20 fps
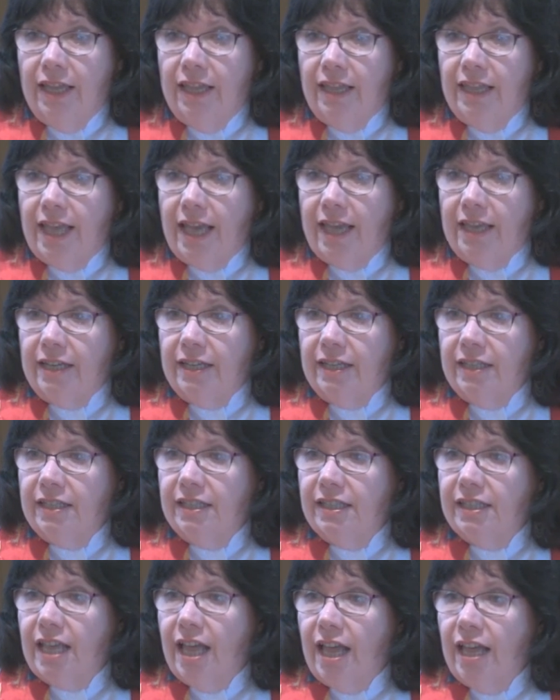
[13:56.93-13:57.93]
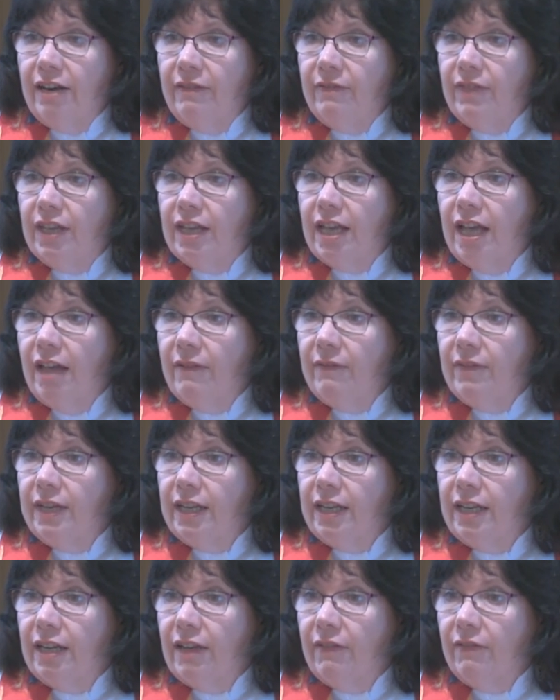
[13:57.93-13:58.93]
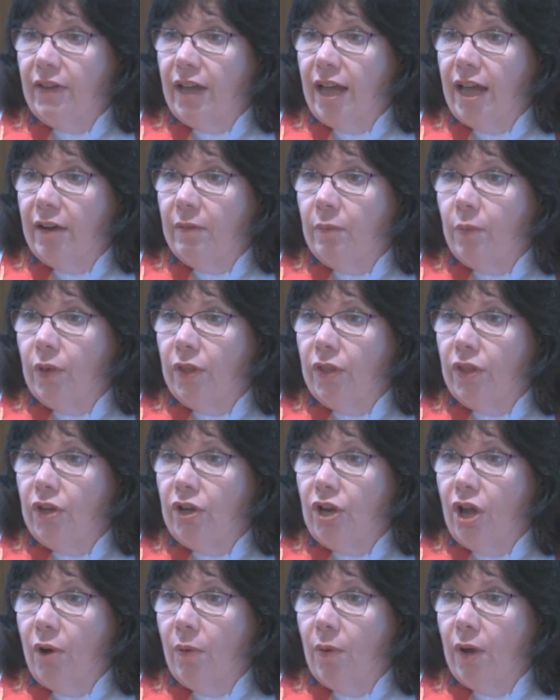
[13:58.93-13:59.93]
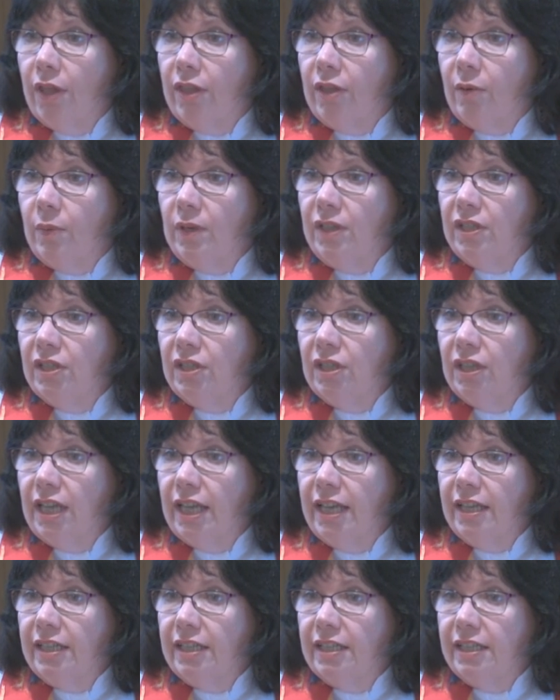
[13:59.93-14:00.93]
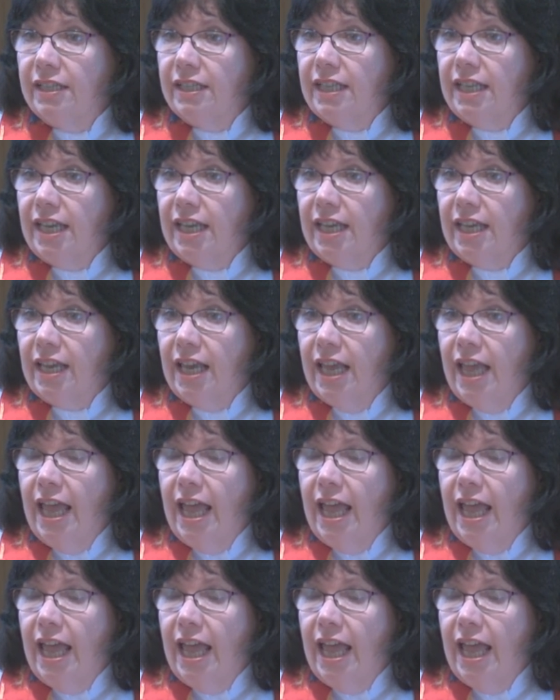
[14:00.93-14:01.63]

That sign of the covenant of God with Noah that we still like to see.